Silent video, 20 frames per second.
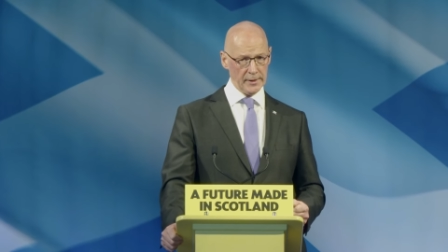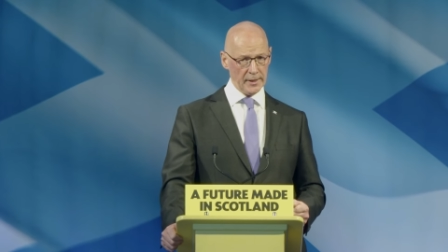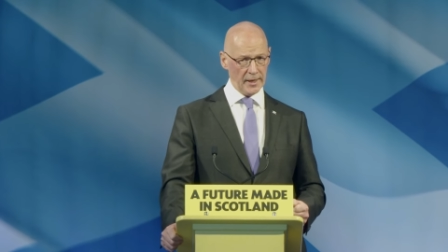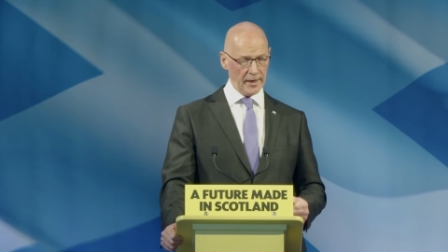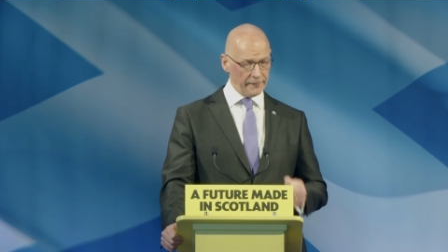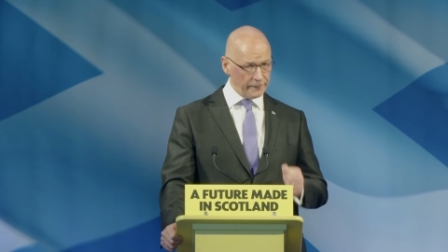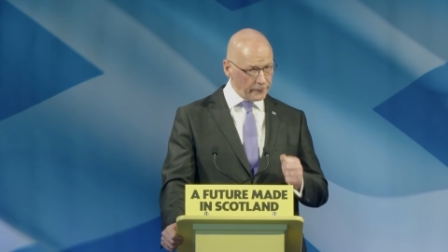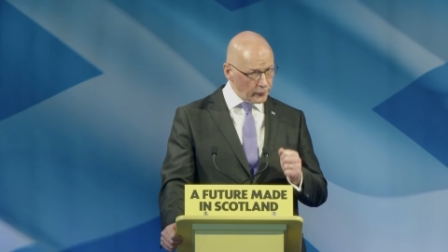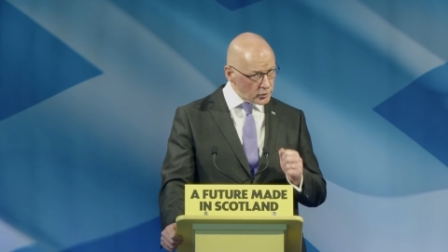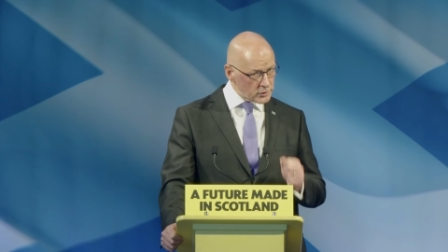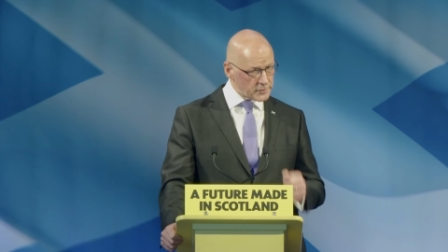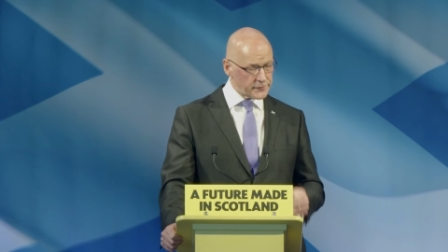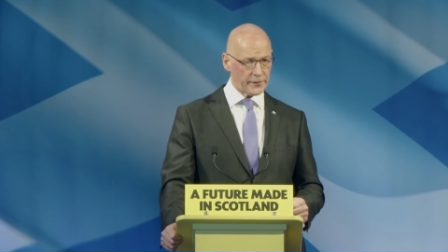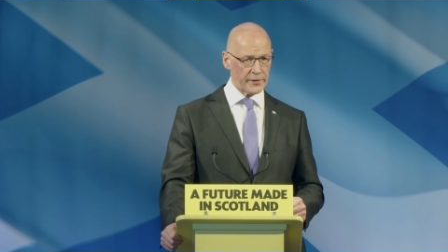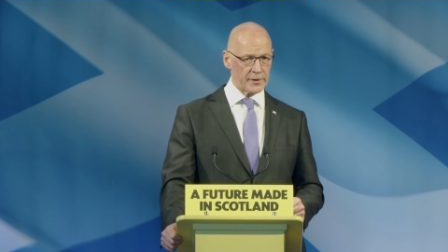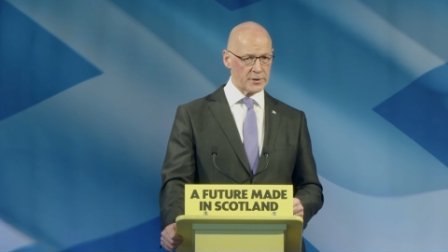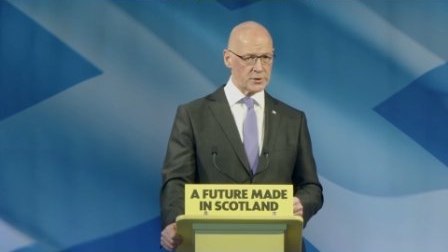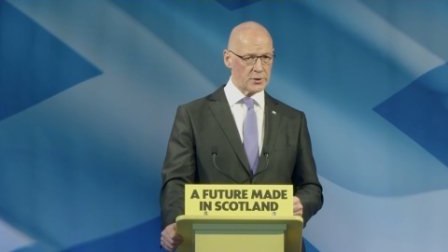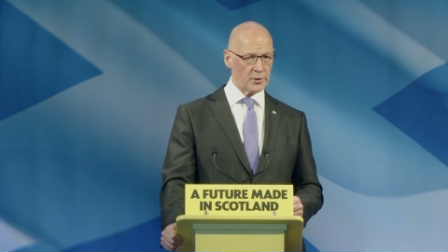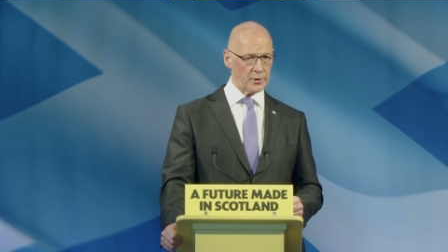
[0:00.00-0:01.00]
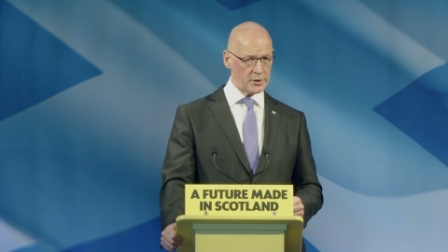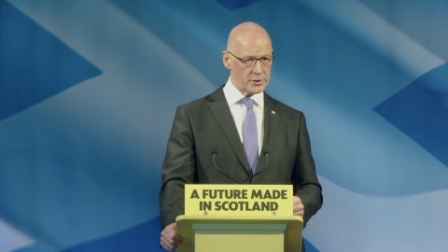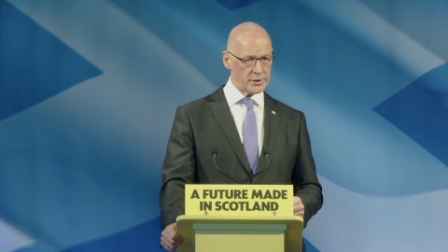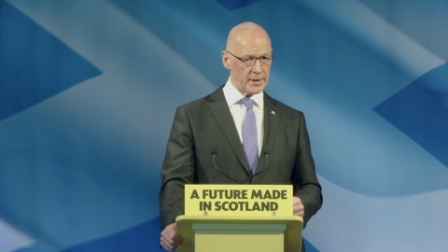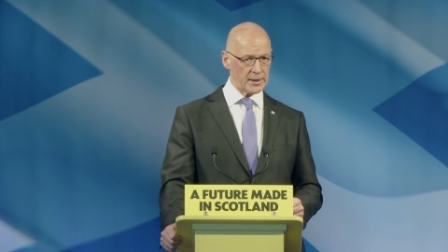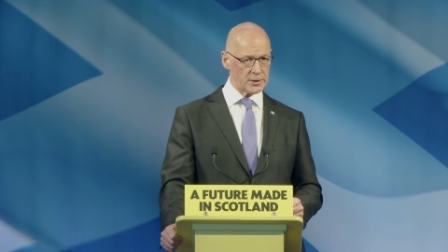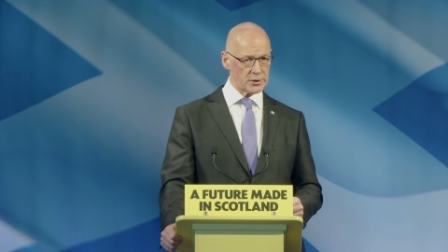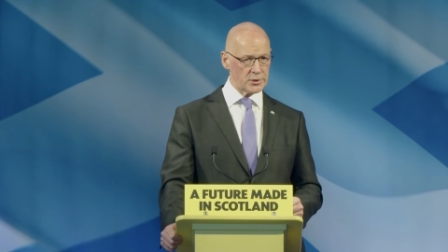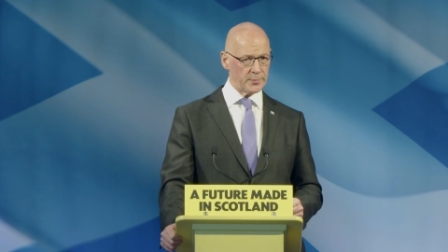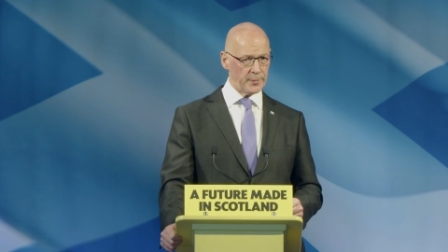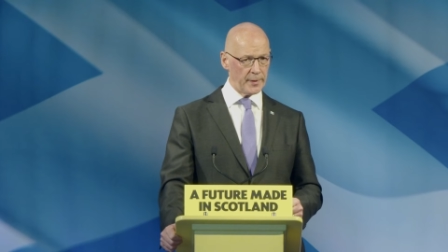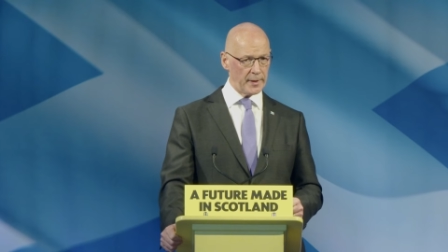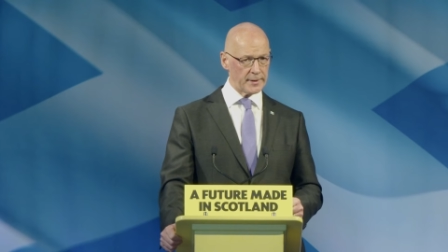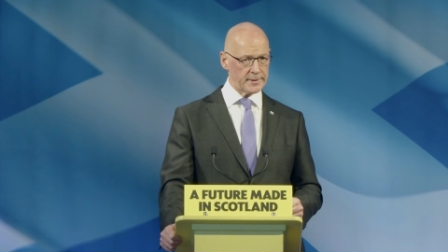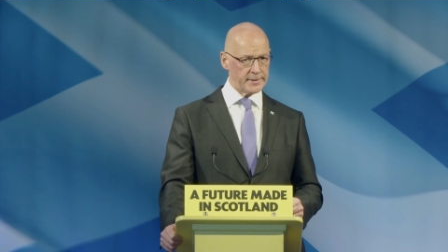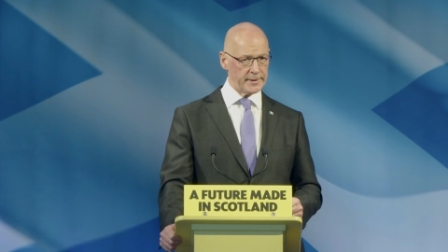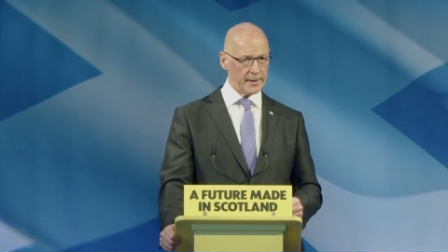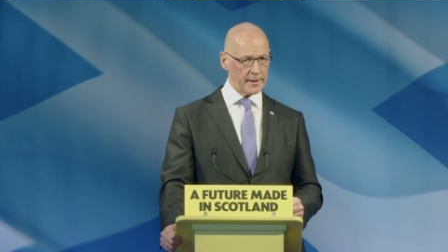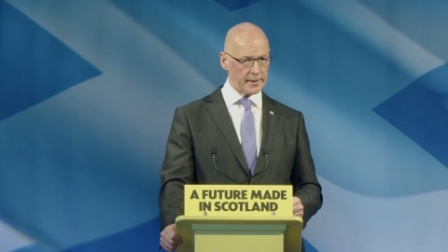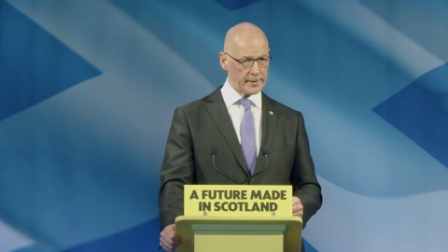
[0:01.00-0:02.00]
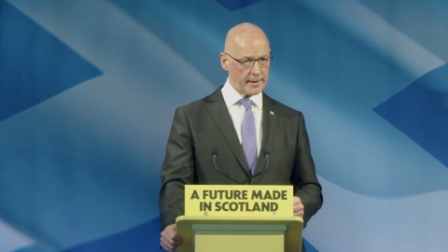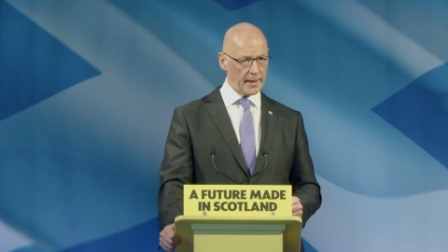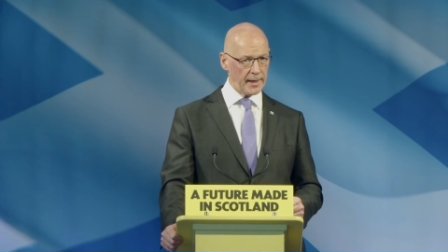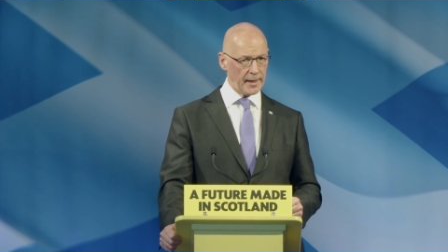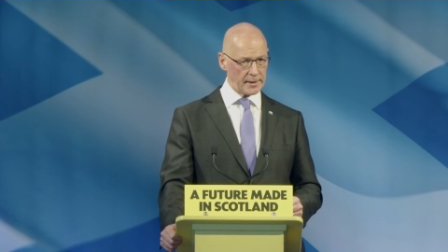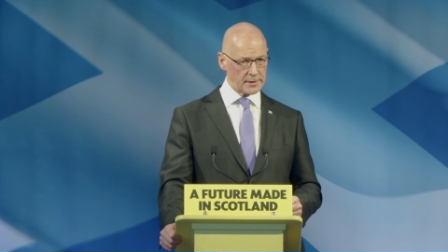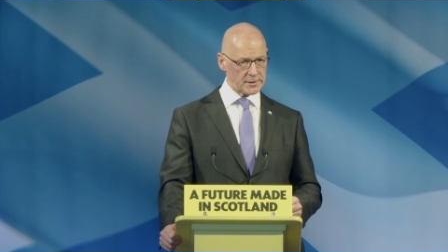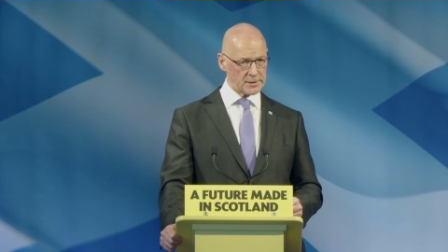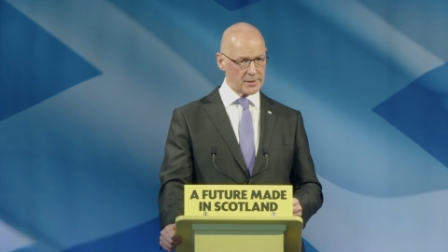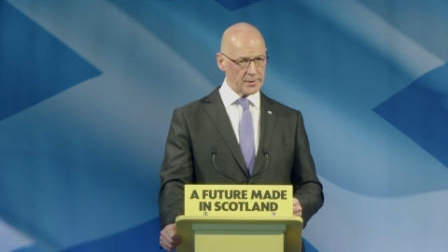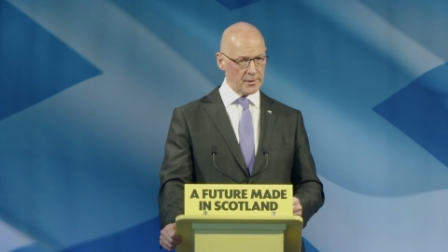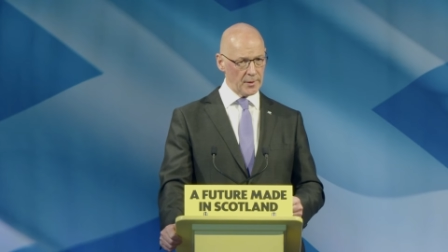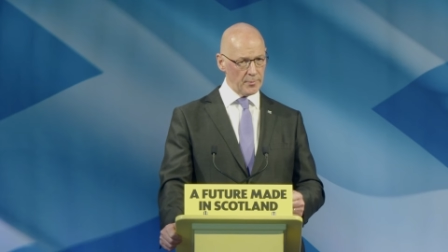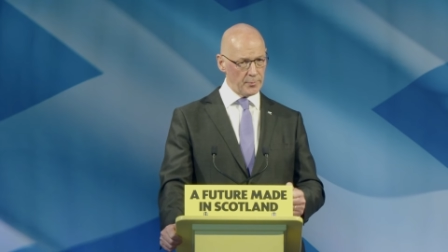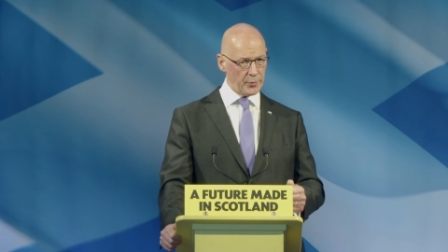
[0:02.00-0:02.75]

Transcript: if votes for the Scottish National Party are cast,